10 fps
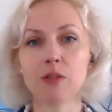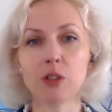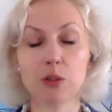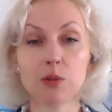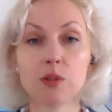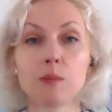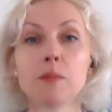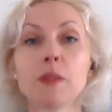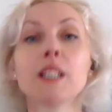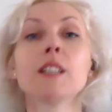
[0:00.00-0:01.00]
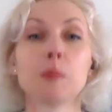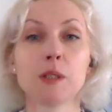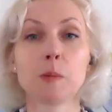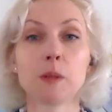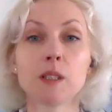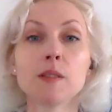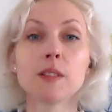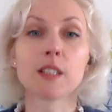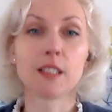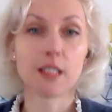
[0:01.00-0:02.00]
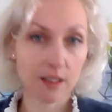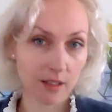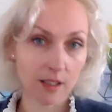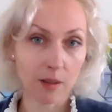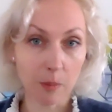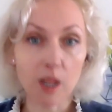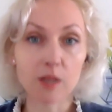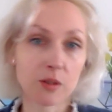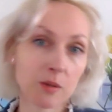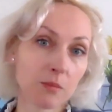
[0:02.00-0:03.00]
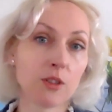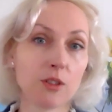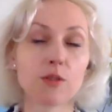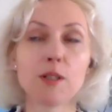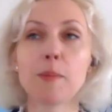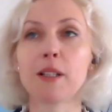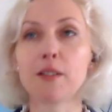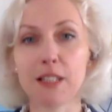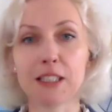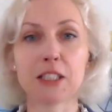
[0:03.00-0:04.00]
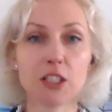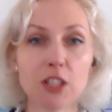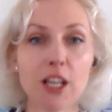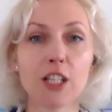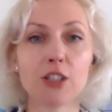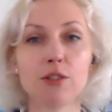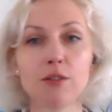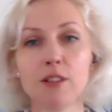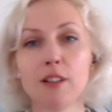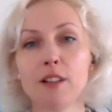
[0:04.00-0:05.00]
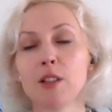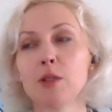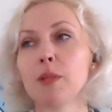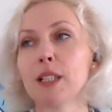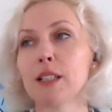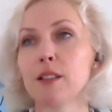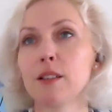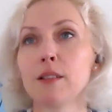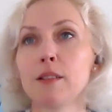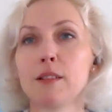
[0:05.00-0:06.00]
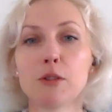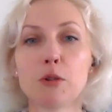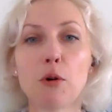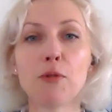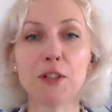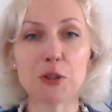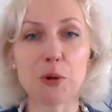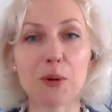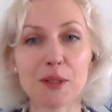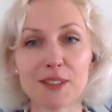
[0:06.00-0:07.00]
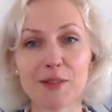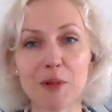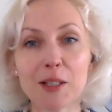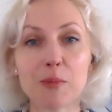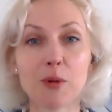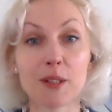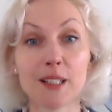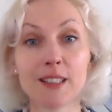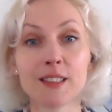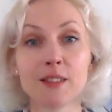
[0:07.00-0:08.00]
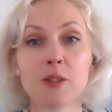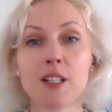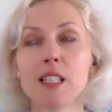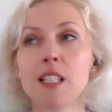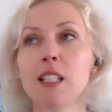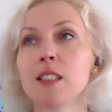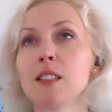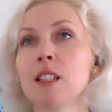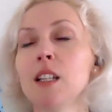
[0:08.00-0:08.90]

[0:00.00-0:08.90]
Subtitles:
for user management specifically, like apart from typical things that change, quick coffee talks and whiteboardings or ideas.